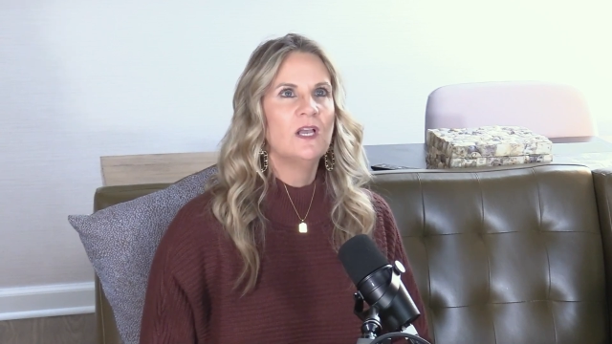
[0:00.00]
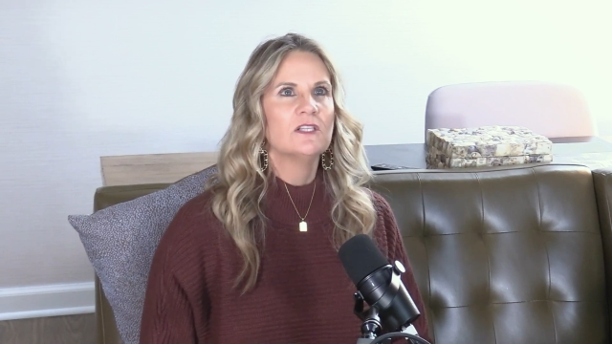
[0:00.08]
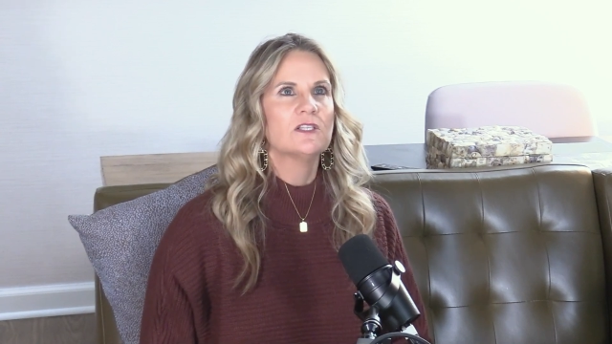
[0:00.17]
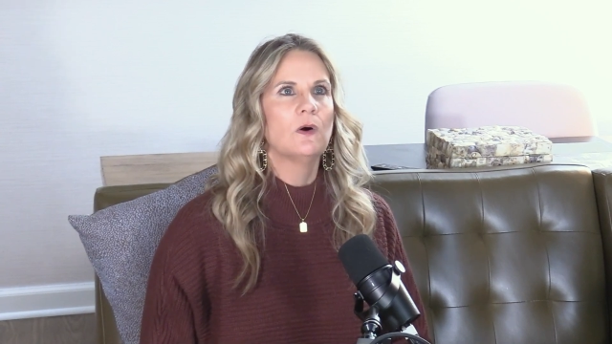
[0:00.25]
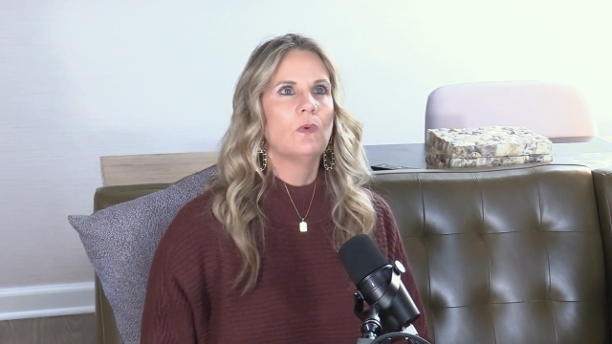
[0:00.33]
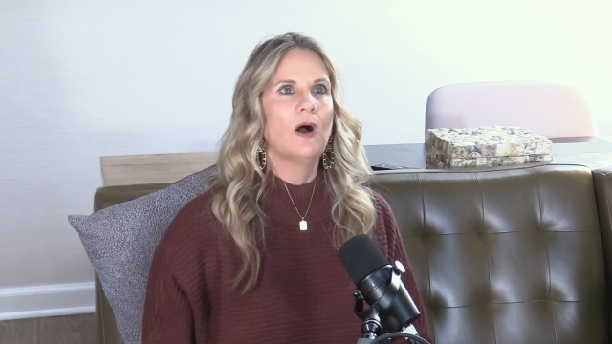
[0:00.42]

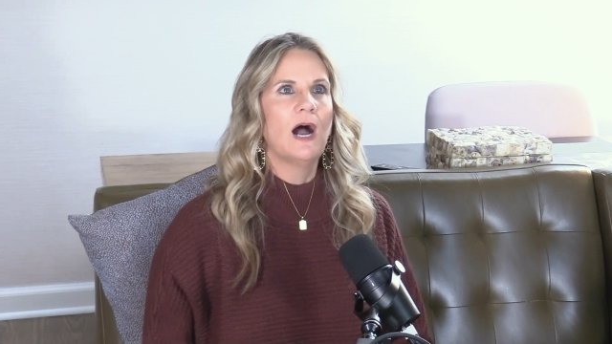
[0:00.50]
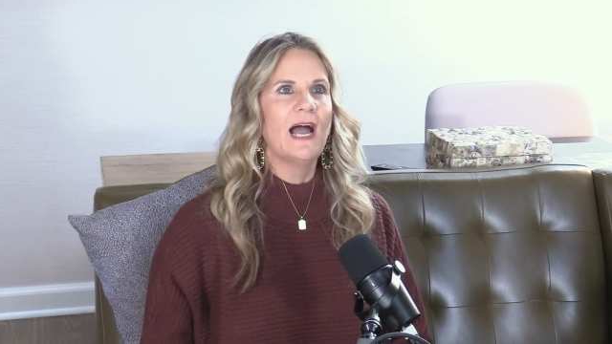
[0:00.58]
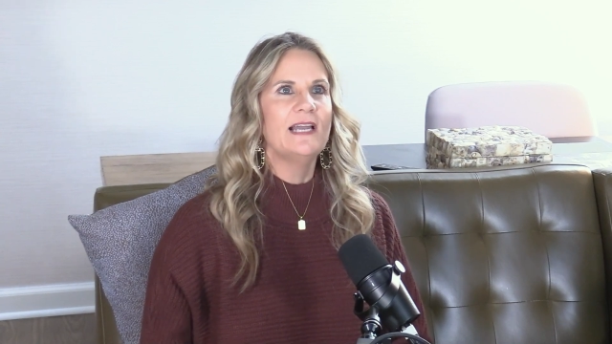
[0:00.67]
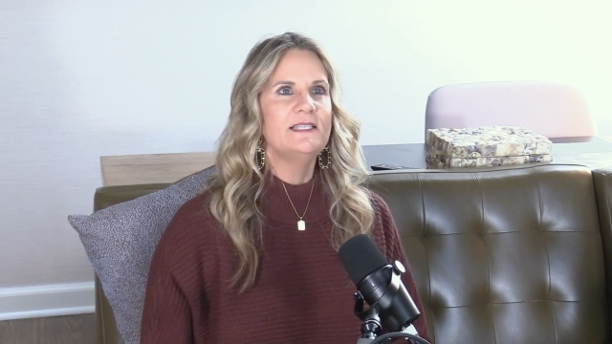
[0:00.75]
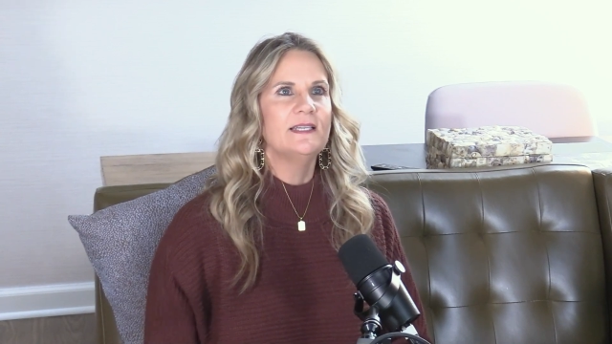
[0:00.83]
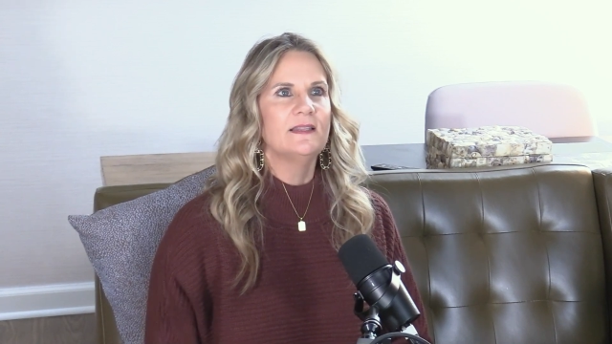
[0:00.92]
So
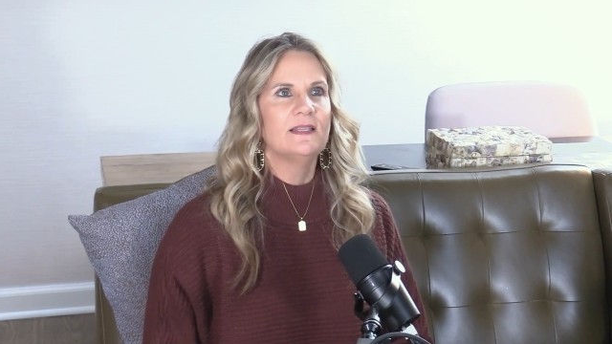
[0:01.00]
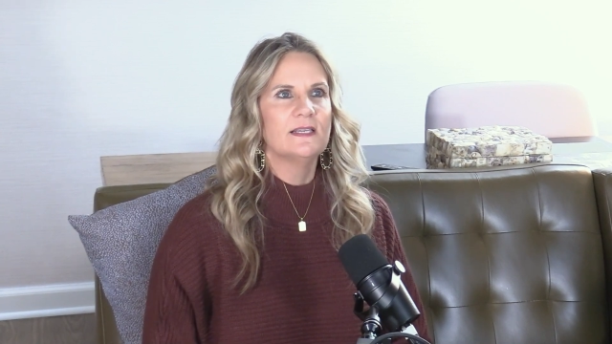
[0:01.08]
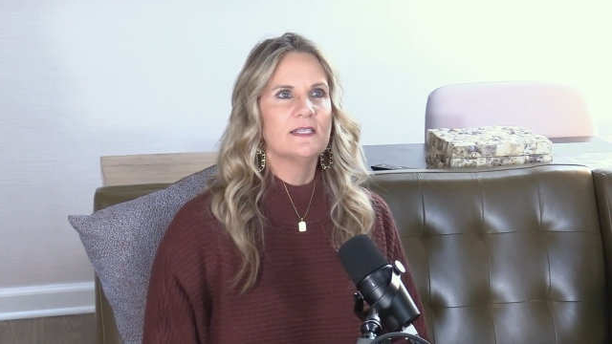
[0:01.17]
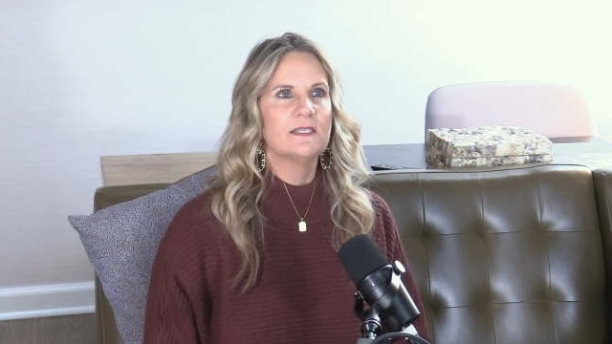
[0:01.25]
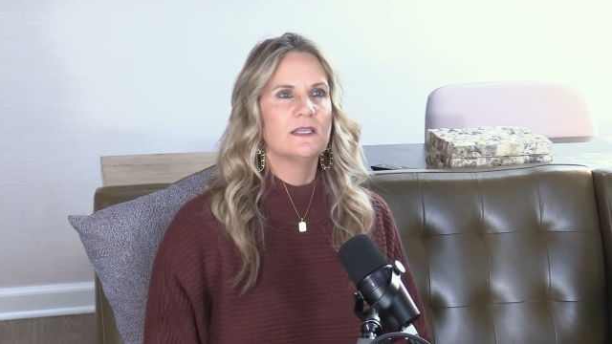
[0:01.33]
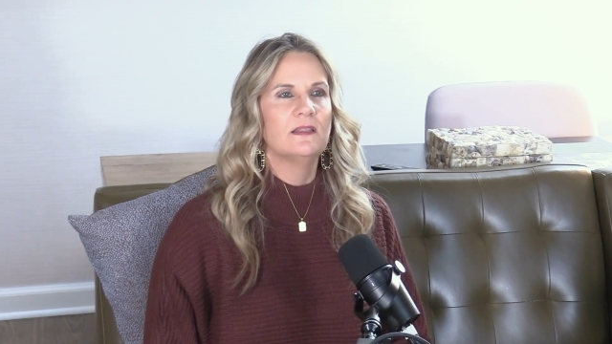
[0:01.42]
I did
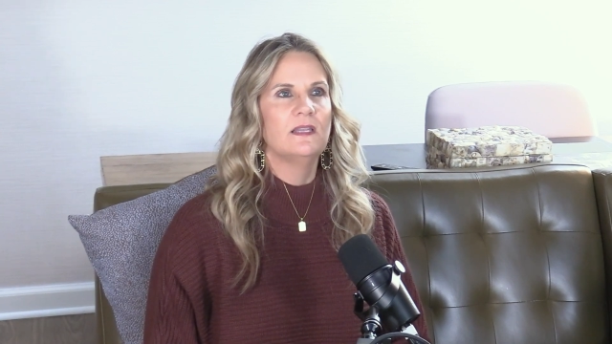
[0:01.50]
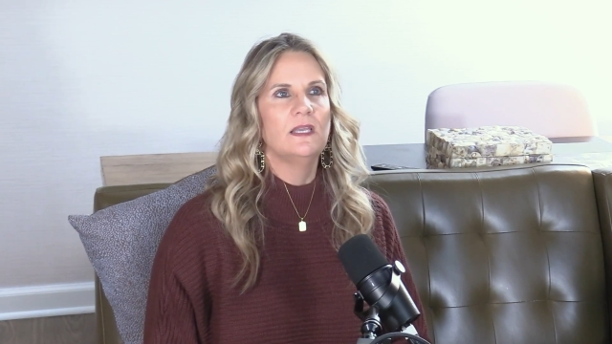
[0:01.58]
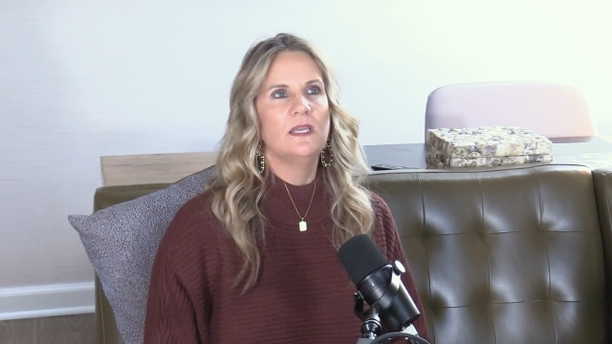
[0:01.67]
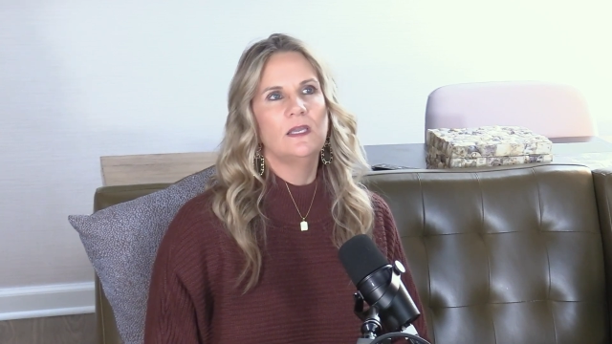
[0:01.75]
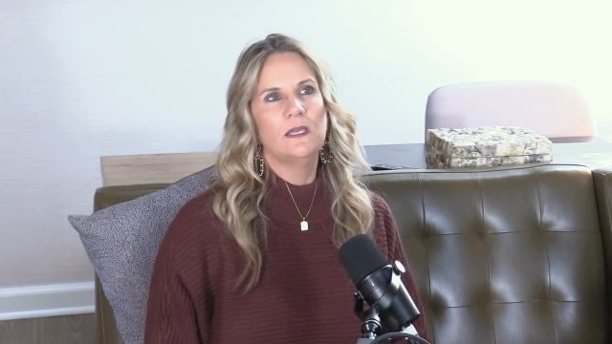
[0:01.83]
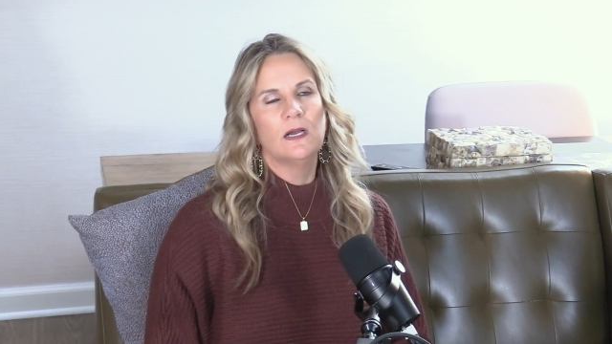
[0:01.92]
this in
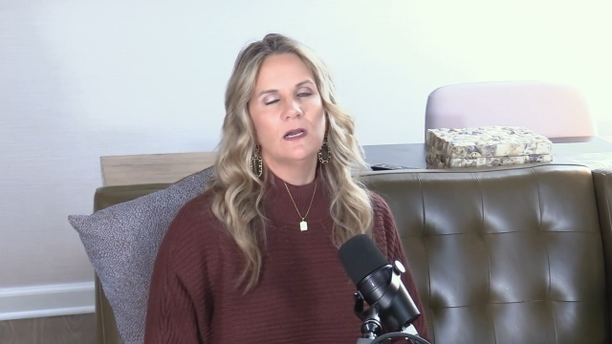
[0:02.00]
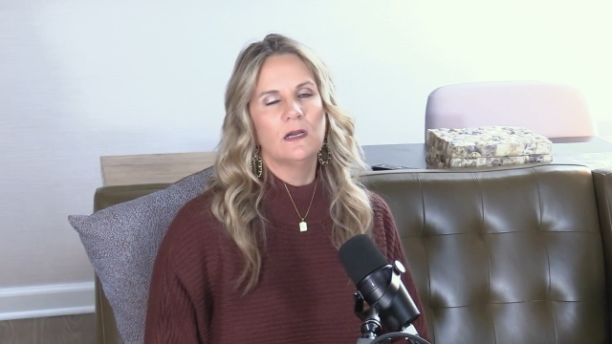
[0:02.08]
the